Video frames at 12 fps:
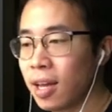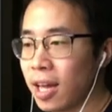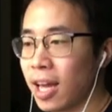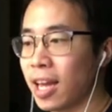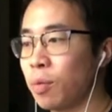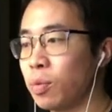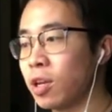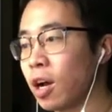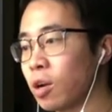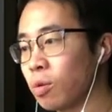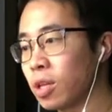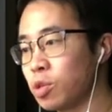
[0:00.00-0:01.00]
Again, we
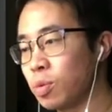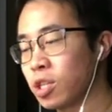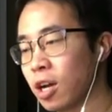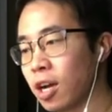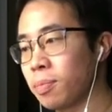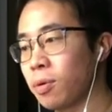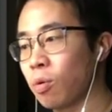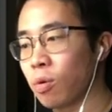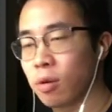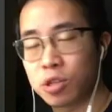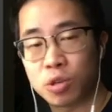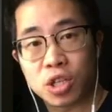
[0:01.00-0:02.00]
not only do we talk about
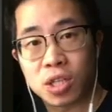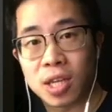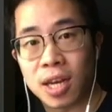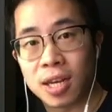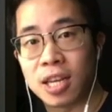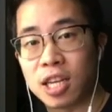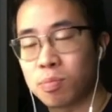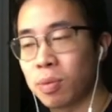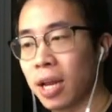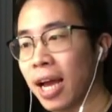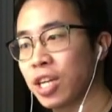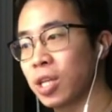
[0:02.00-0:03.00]
orchestration techniques,
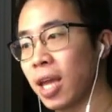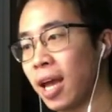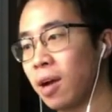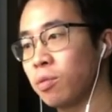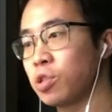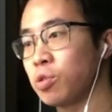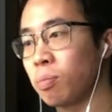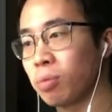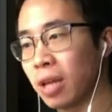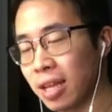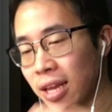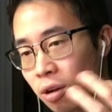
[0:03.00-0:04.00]
but actually how to
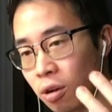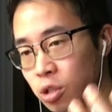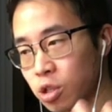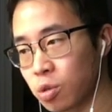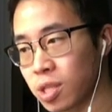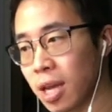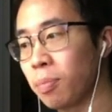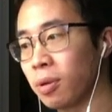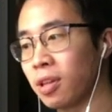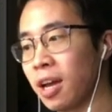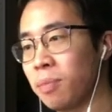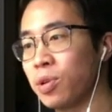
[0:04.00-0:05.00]
apply that all to sample
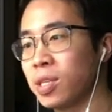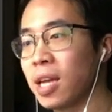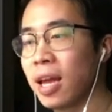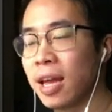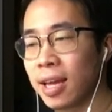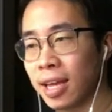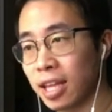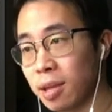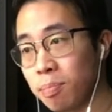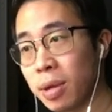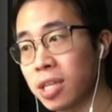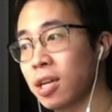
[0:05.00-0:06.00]
libraries, get the
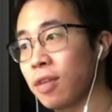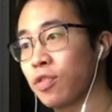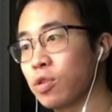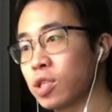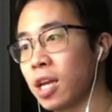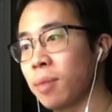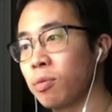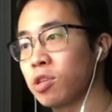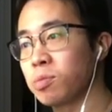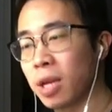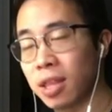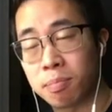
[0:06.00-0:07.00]
best out of your samples,
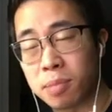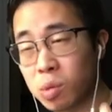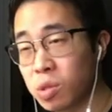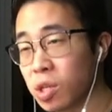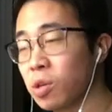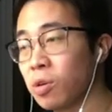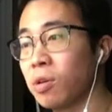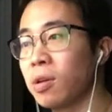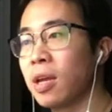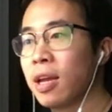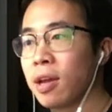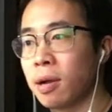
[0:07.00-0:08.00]
make them musical,
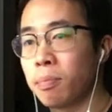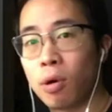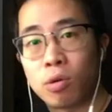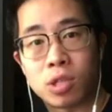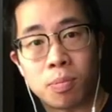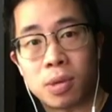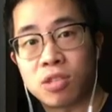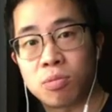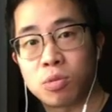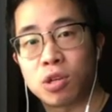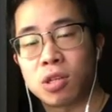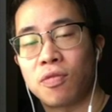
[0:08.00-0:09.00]
compose a piece from
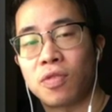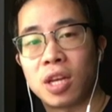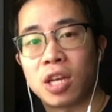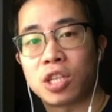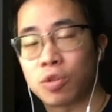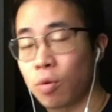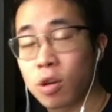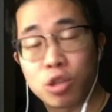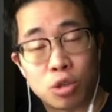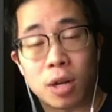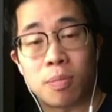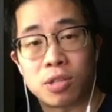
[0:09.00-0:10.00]
start to finish,
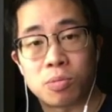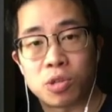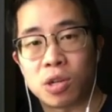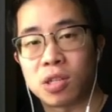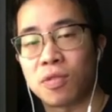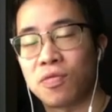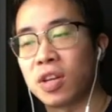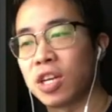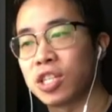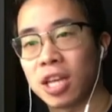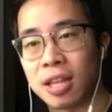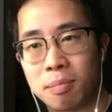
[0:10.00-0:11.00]
orchestrate a piece from start to
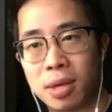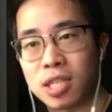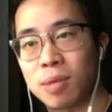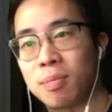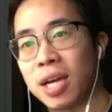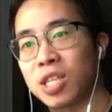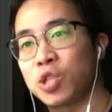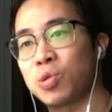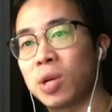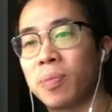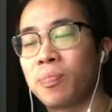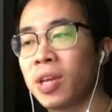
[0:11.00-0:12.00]
finish, and then mix and master
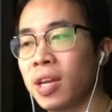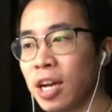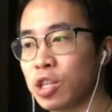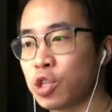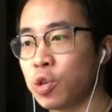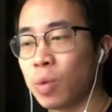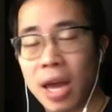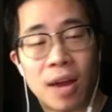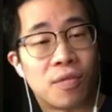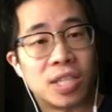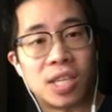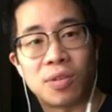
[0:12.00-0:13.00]
it. I'll show you
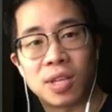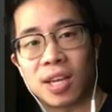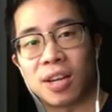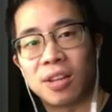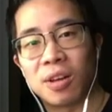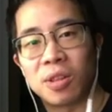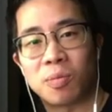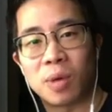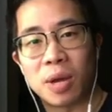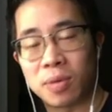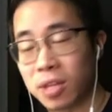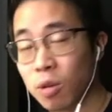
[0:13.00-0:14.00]
every single thing along the way
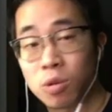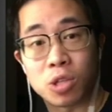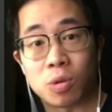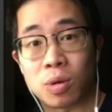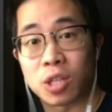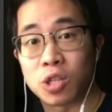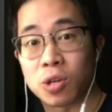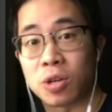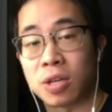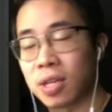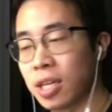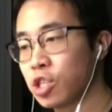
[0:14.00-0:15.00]
with no stone
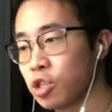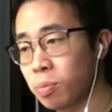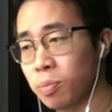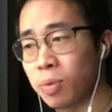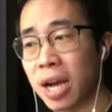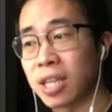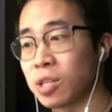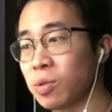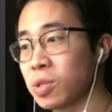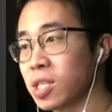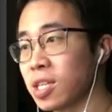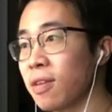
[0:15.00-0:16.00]
unturned. It's super practical
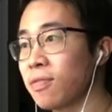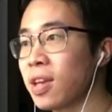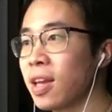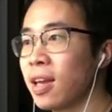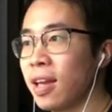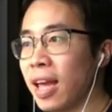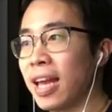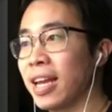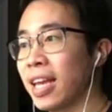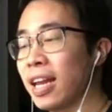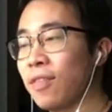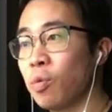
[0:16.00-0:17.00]
stuff. And
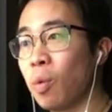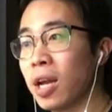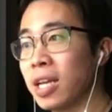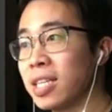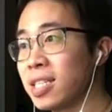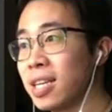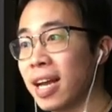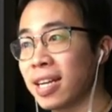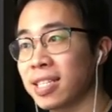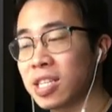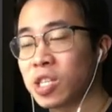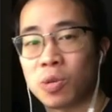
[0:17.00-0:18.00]
again, if you want instant
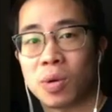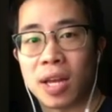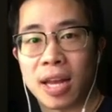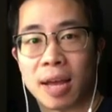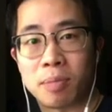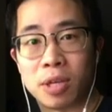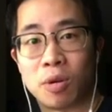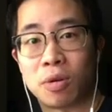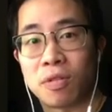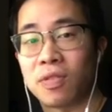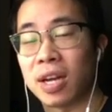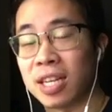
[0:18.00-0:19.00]
access to it and be
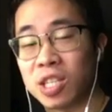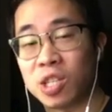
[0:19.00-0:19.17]
notified as